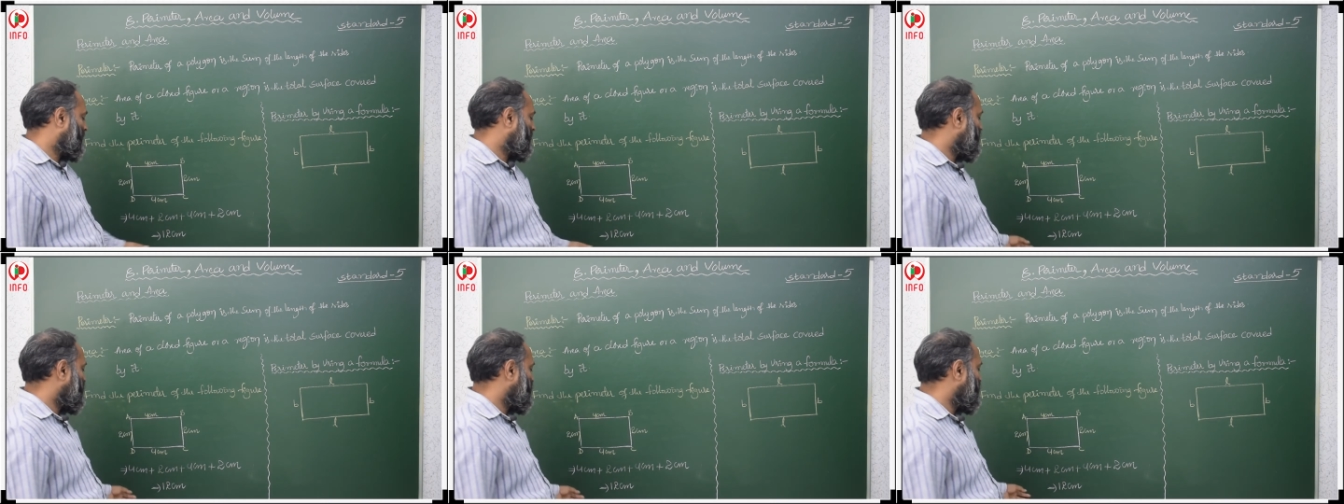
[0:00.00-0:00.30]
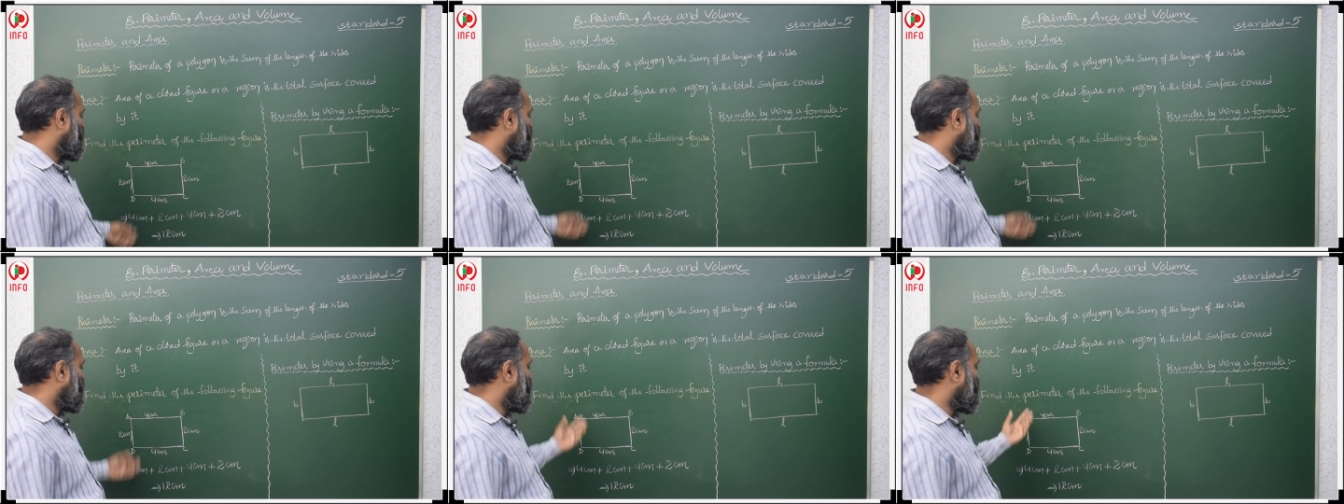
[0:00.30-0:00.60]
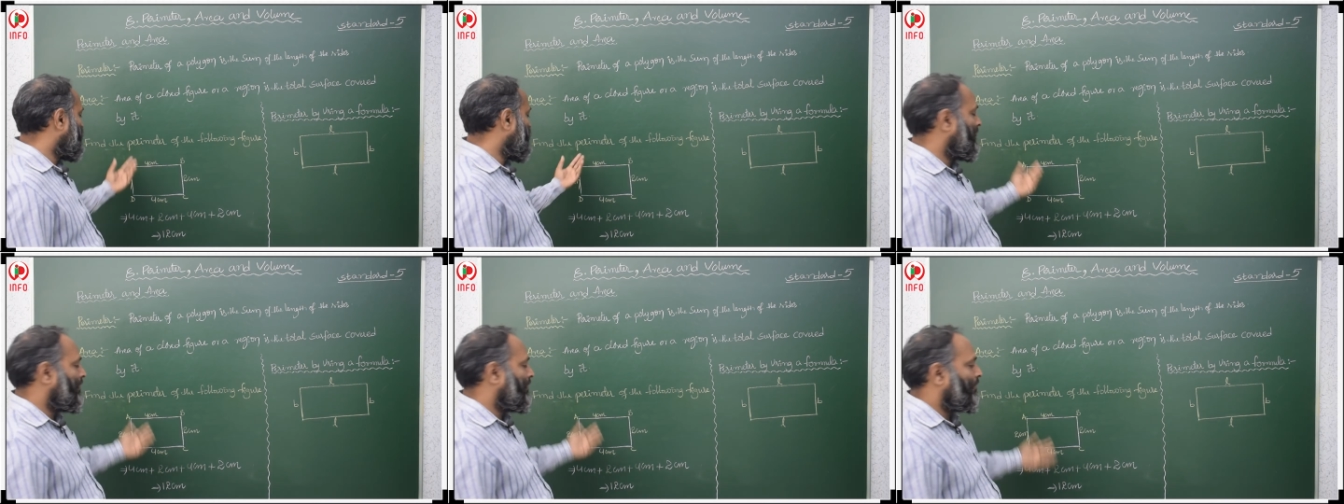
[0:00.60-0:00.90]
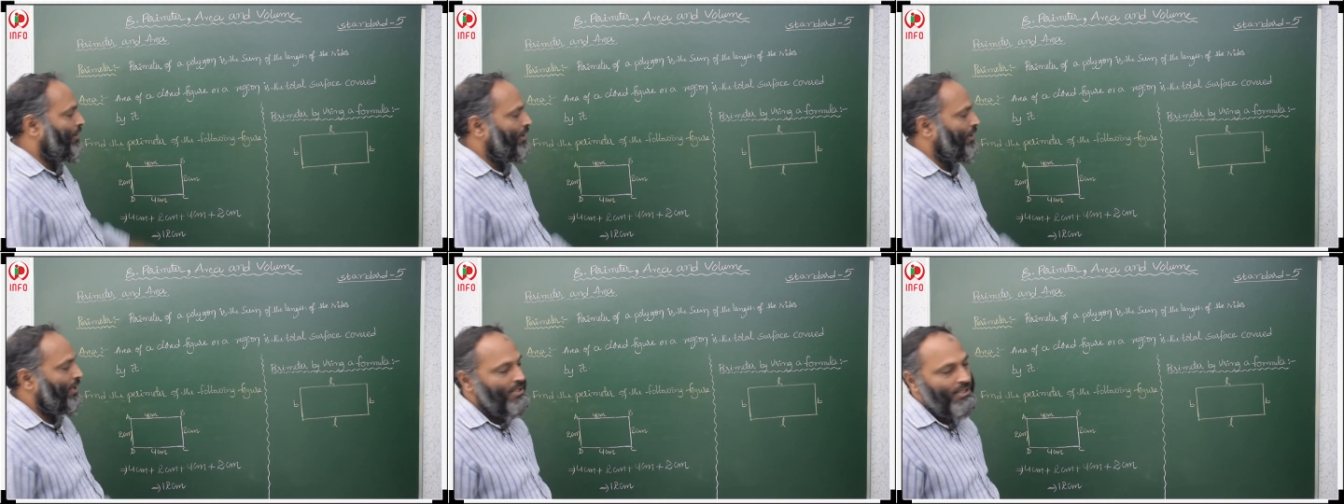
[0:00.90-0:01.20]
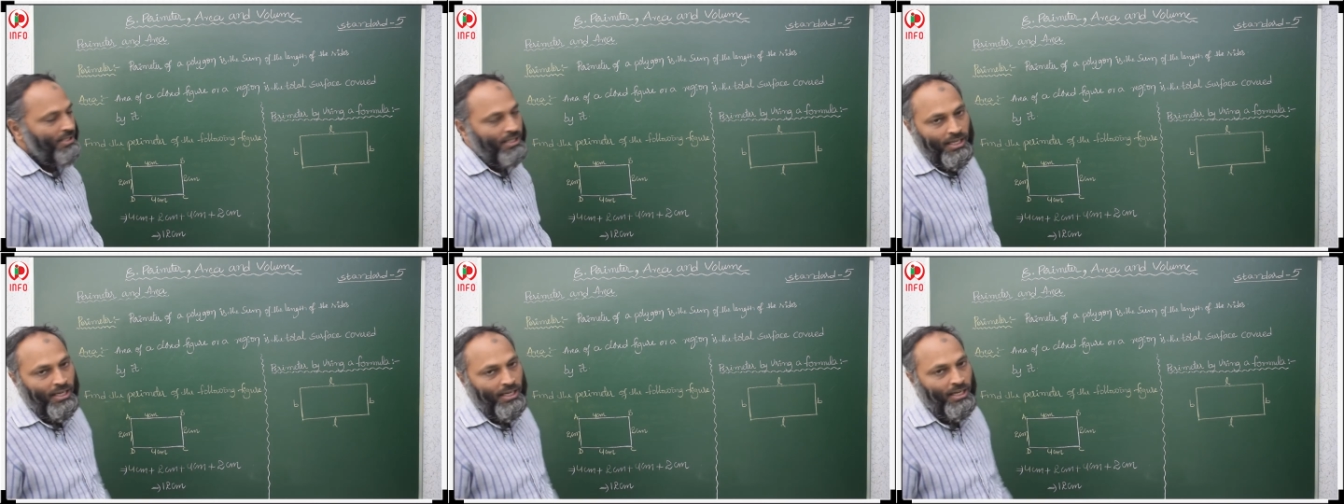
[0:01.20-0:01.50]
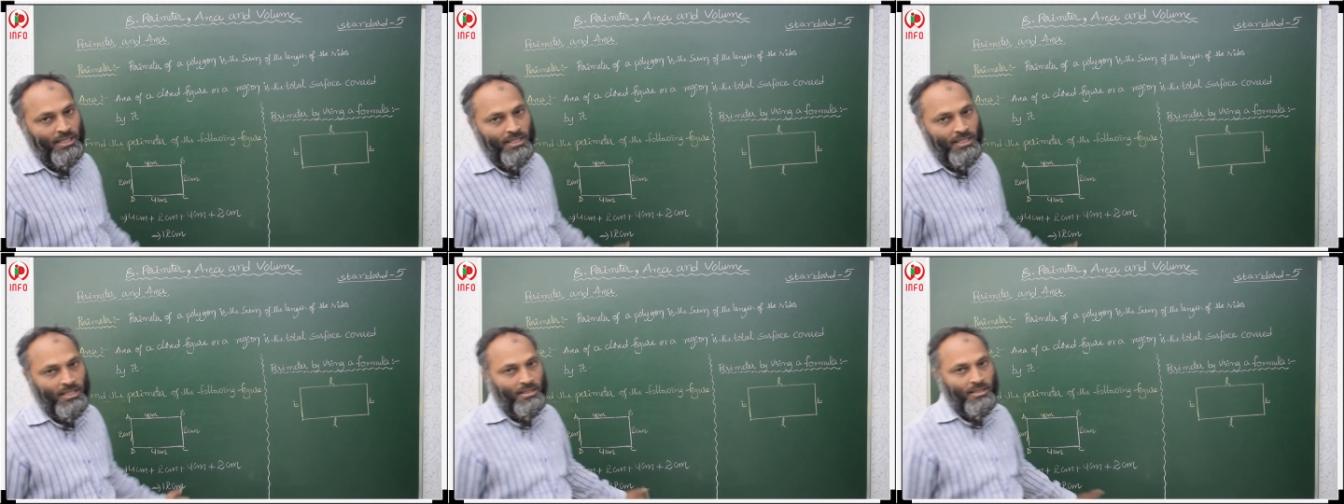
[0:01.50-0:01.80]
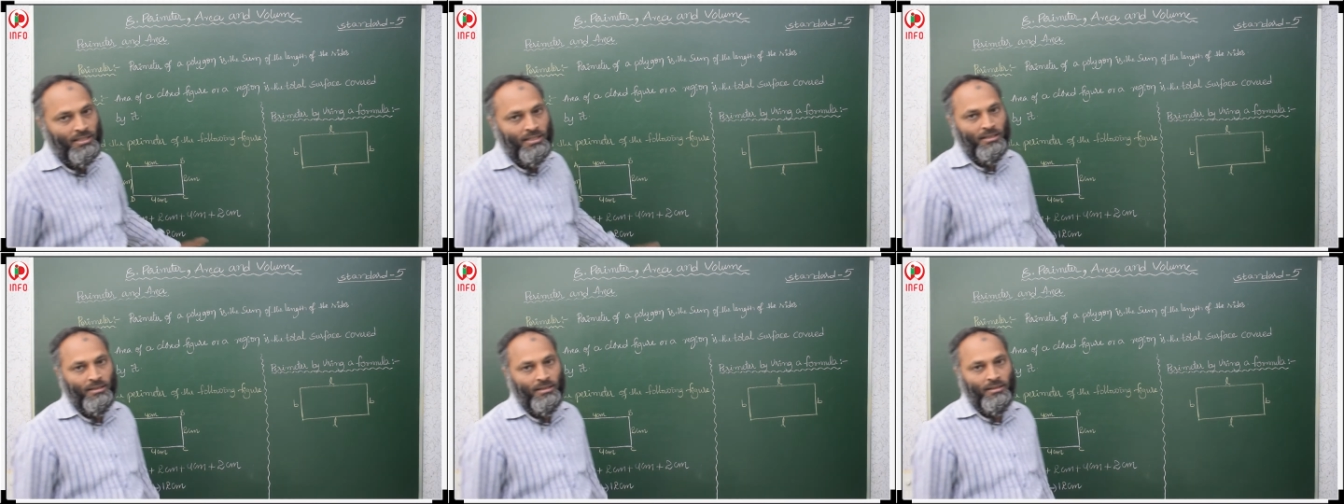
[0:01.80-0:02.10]
and we find what is the area
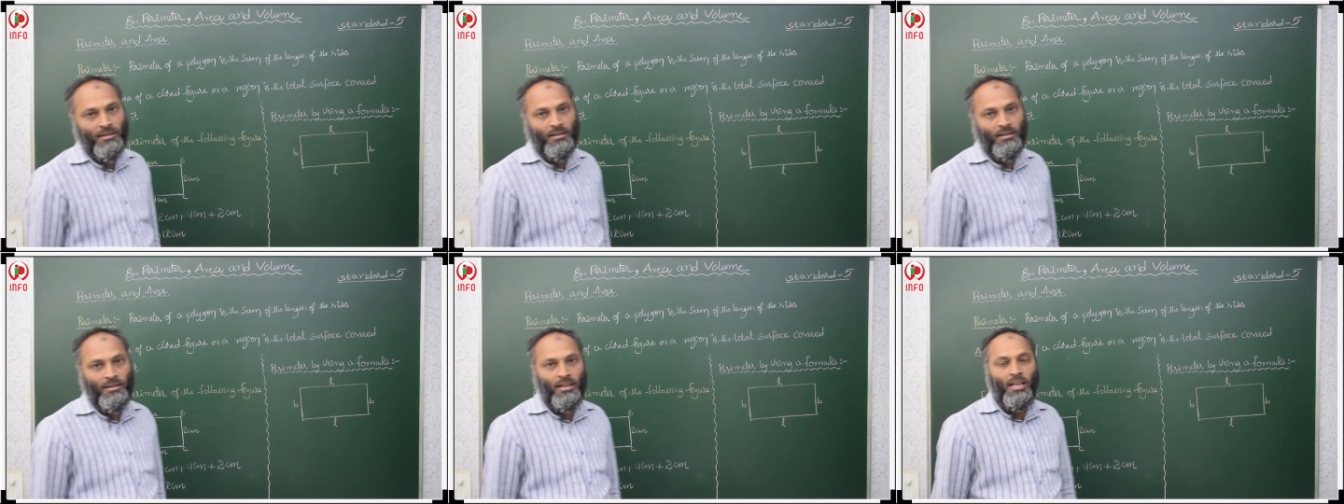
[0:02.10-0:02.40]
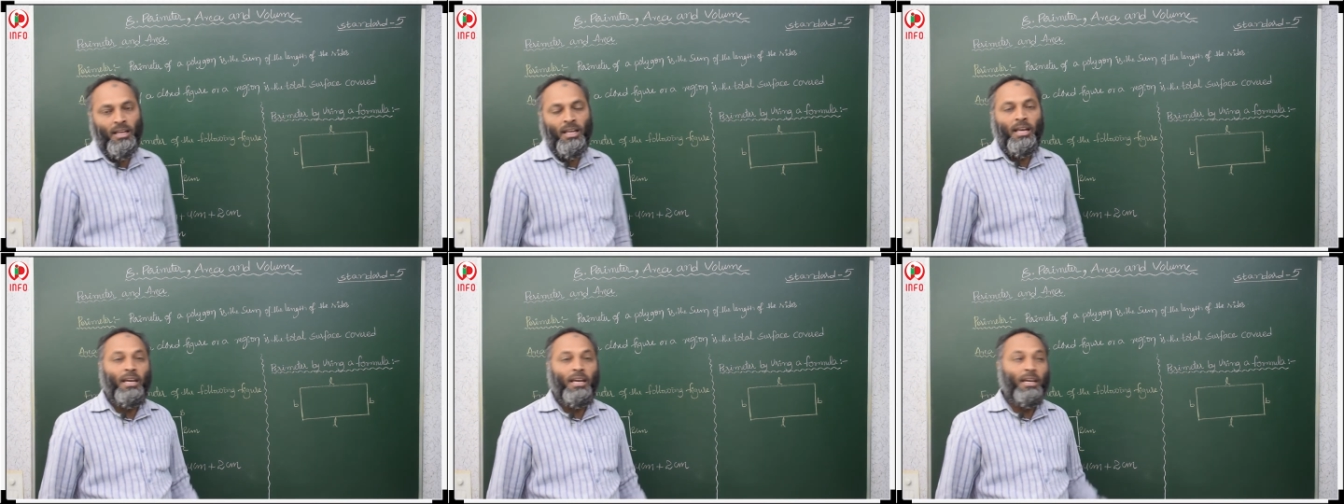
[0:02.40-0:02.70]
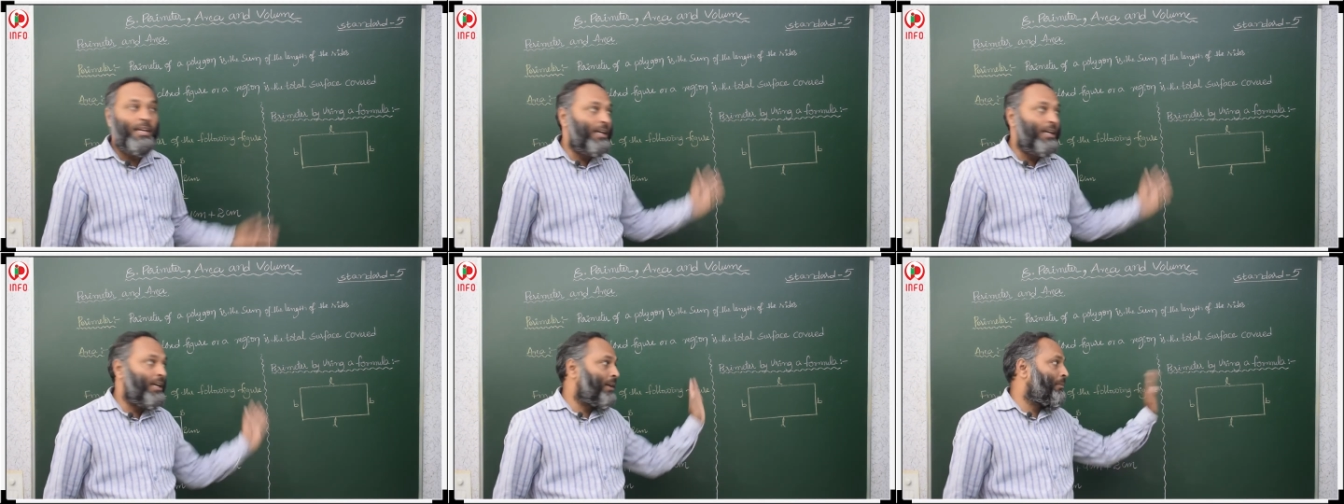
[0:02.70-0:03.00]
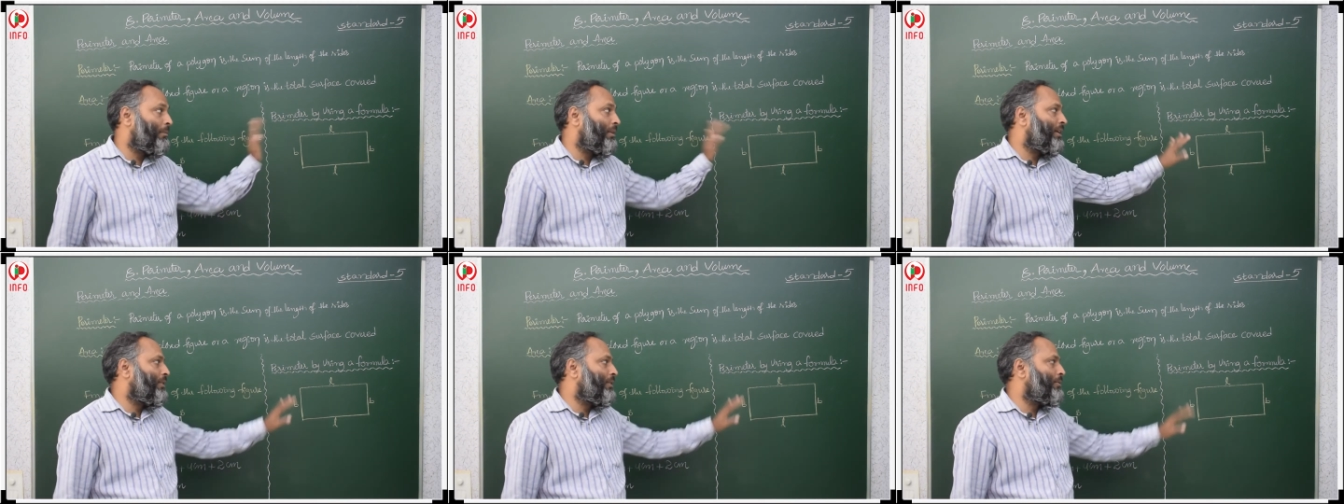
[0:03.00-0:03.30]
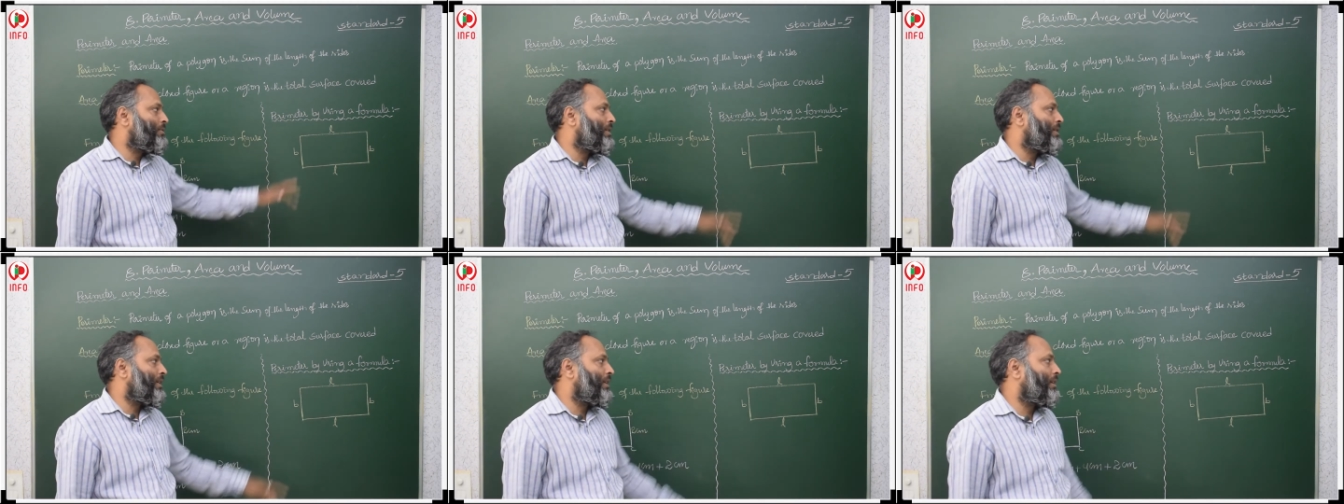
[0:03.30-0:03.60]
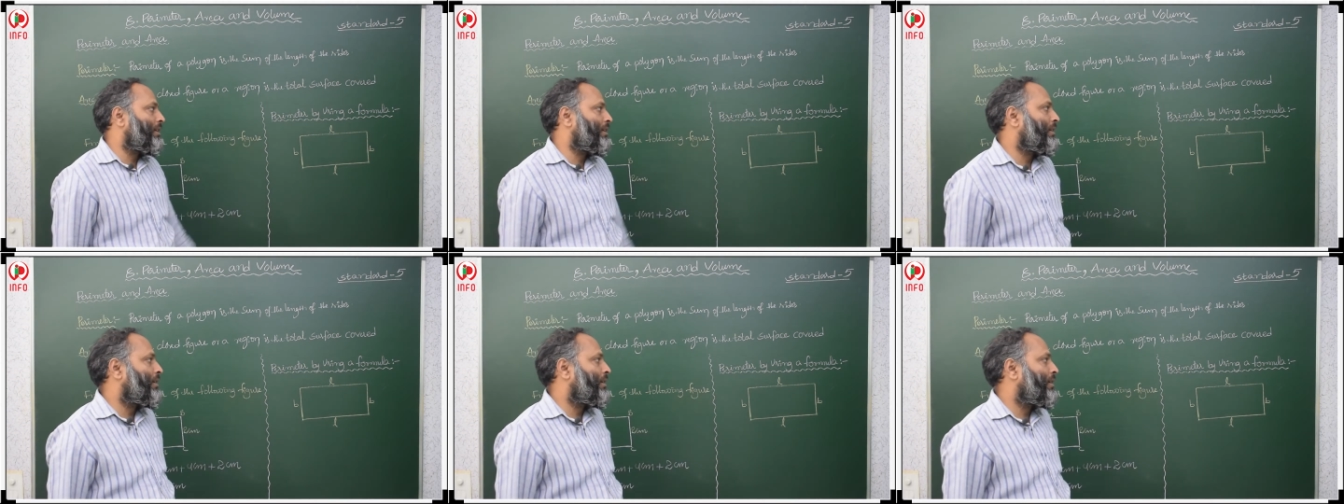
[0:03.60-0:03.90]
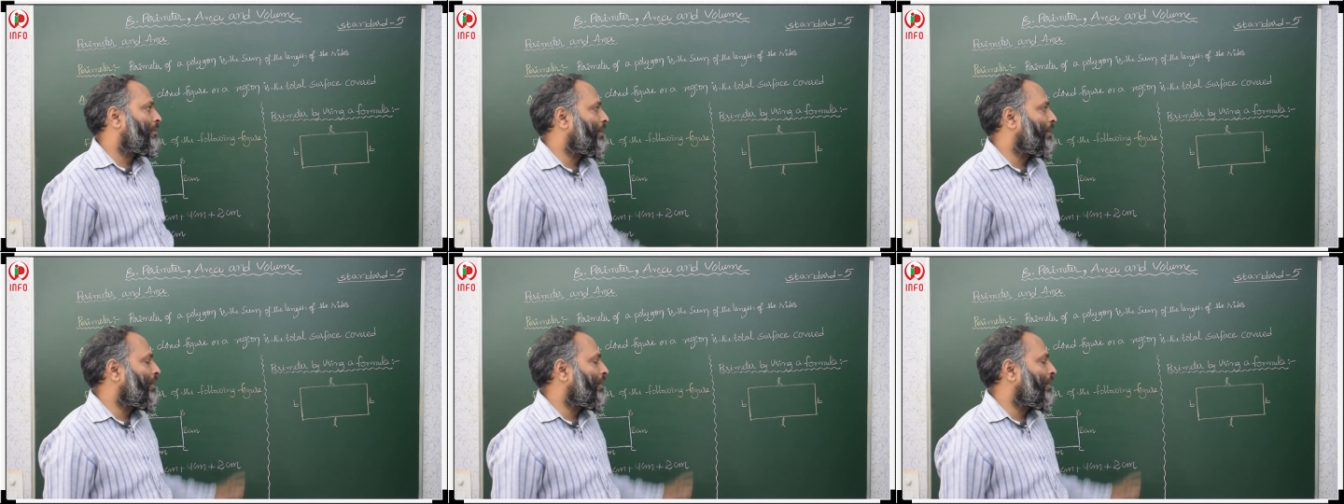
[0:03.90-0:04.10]
just here by using by